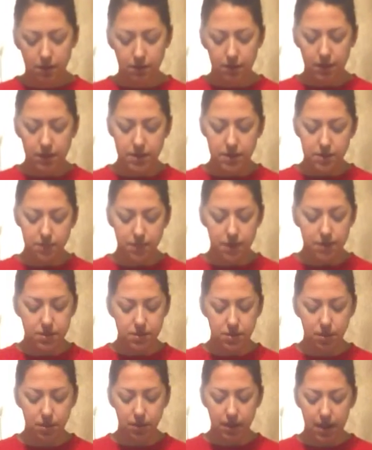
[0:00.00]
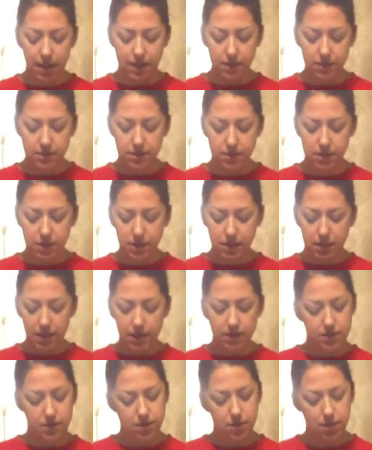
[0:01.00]
Please raise your glass
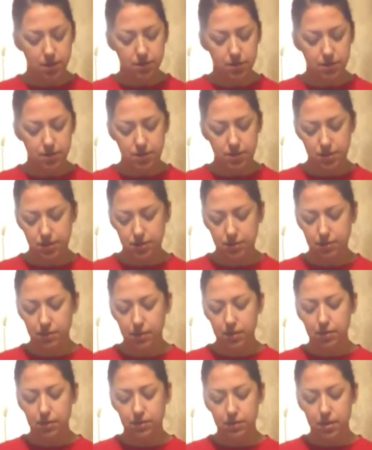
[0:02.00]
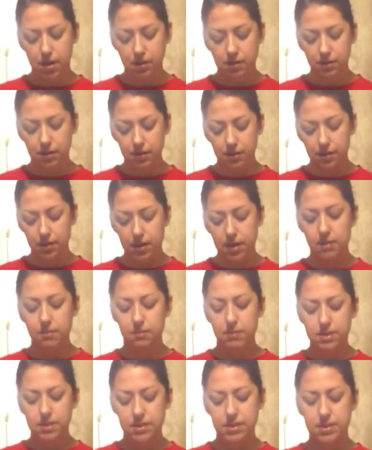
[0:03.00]
and toast to Dr. and
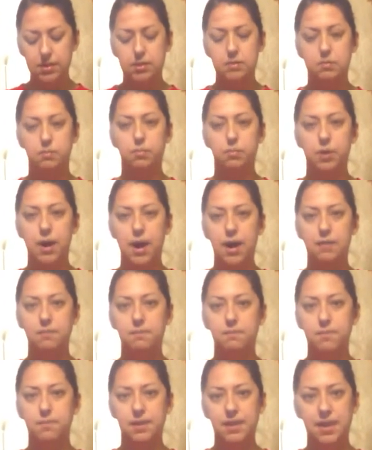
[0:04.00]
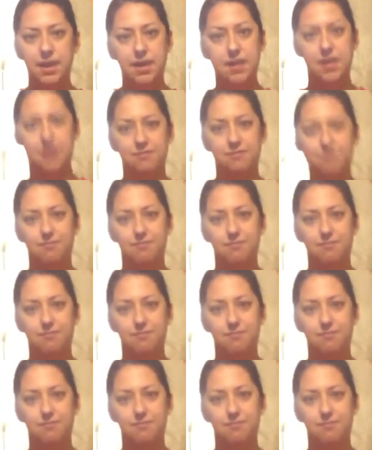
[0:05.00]
Mrs. Brad McKinney.